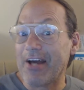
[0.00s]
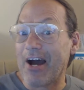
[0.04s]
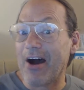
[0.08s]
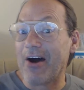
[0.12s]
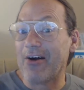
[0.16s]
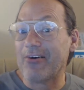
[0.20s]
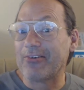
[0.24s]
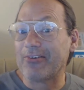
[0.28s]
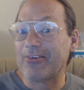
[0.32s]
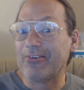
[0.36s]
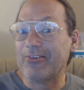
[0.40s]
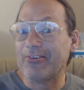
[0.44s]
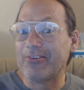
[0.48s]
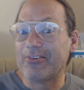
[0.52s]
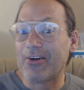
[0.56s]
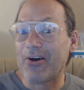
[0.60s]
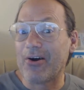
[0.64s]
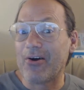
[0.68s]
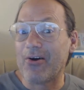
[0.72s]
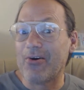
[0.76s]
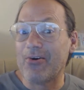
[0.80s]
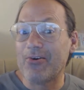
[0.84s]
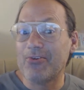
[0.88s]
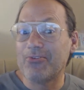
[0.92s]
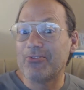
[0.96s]
and the download
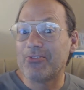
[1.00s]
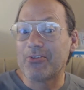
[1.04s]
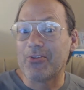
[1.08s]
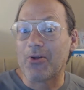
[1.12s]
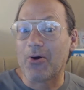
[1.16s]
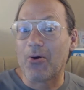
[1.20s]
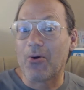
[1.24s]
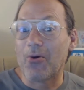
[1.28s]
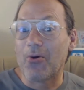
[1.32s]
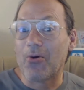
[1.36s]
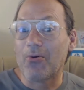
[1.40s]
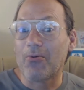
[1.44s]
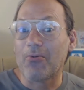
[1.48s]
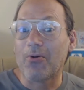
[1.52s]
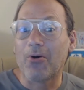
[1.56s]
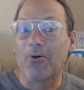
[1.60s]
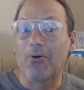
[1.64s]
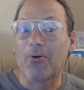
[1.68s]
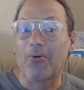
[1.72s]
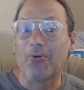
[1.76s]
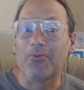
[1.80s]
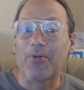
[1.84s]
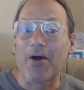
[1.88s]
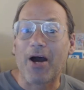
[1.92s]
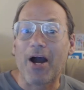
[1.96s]
codes and the whole the
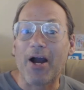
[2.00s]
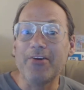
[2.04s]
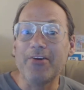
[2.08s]
whole